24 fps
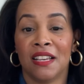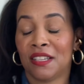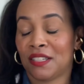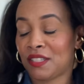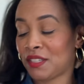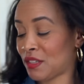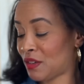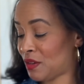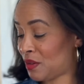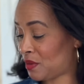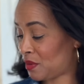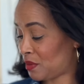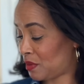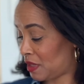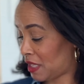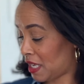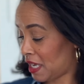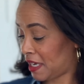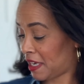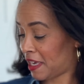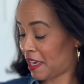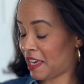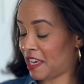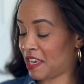So
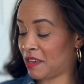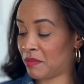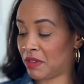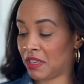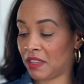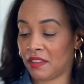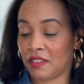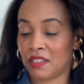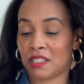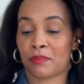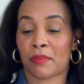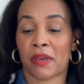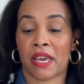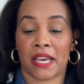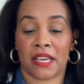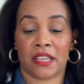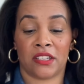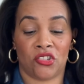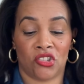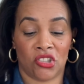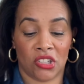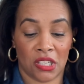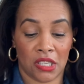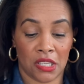they came in this
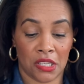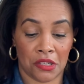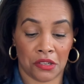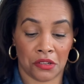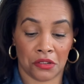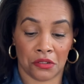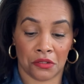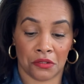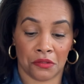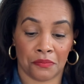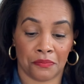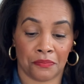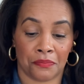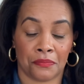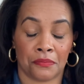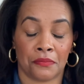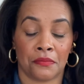packaging here.